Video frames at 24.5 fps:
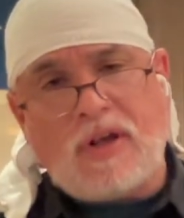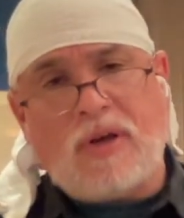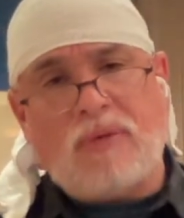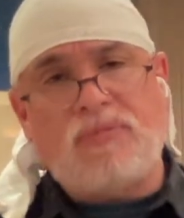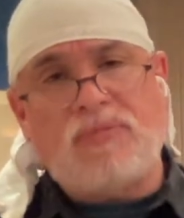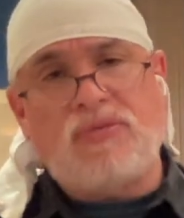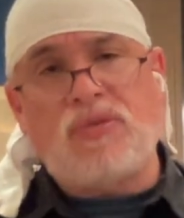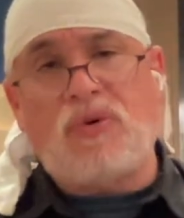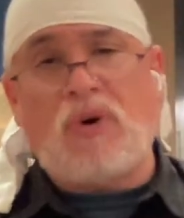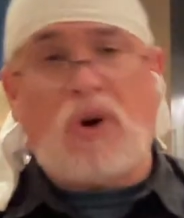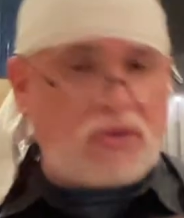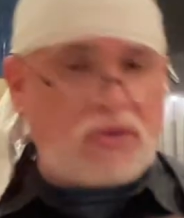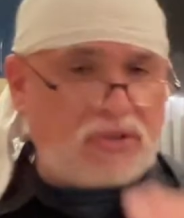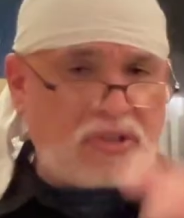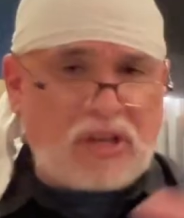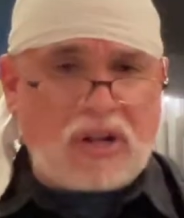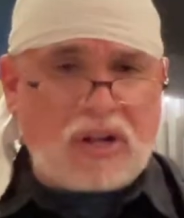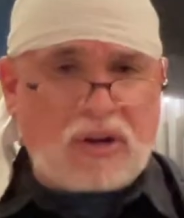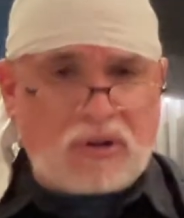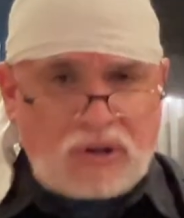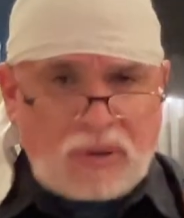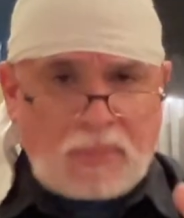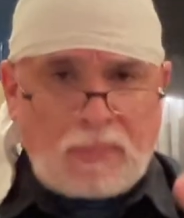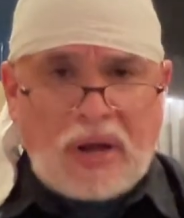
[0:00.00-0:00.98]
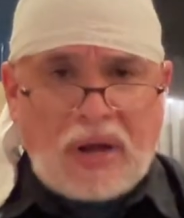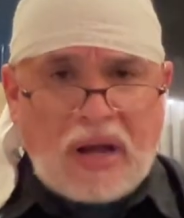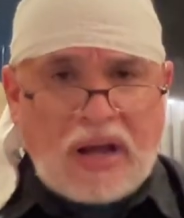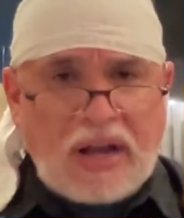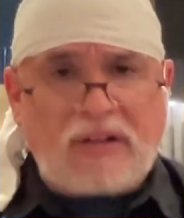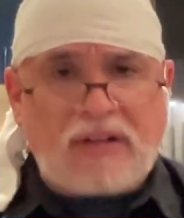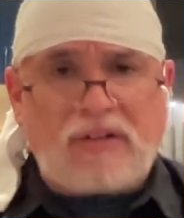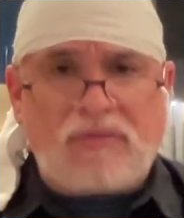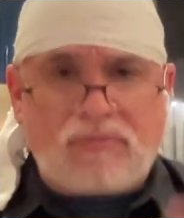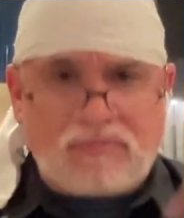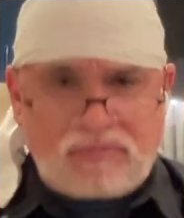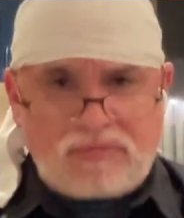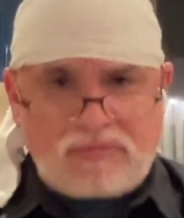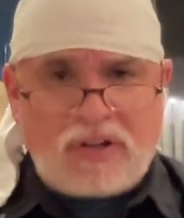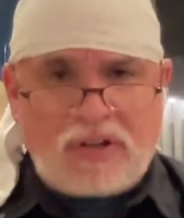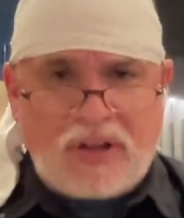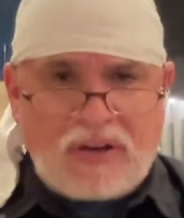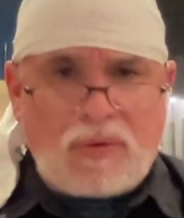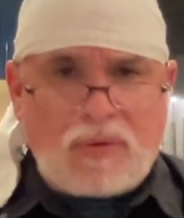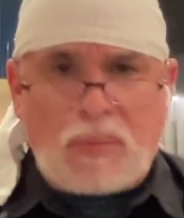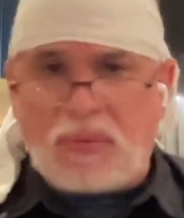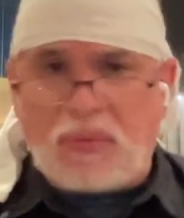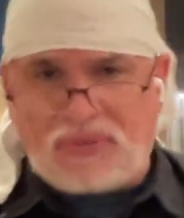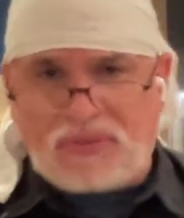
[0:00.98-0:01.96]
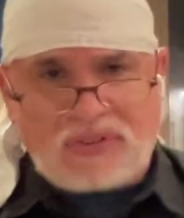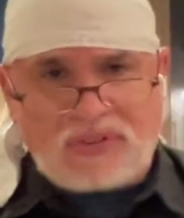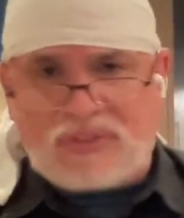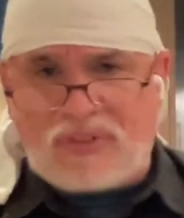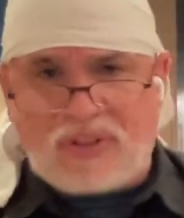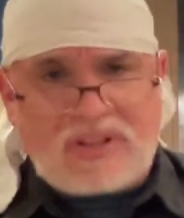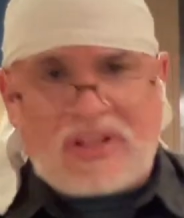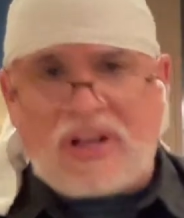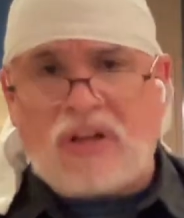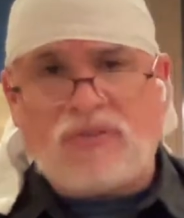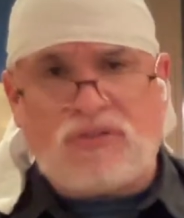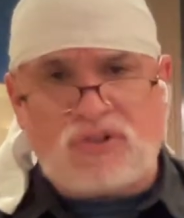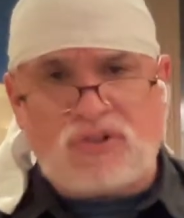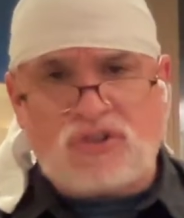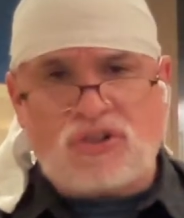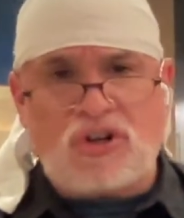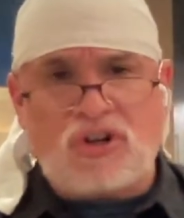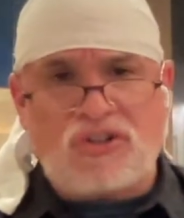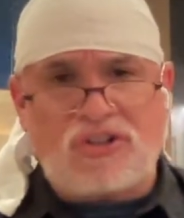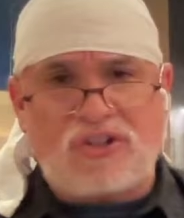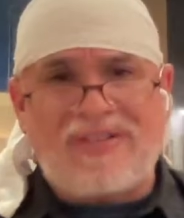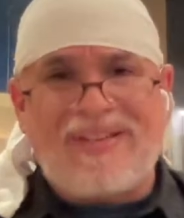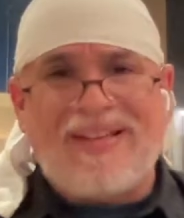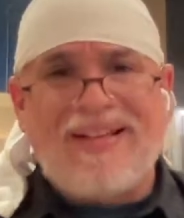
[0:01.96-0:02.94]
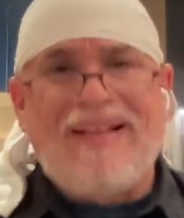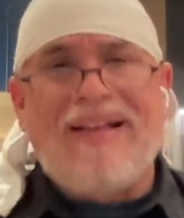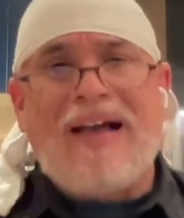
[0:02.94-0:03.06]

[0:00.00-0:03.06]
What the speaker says: So altogether combined, you have almost 60,000 chargers.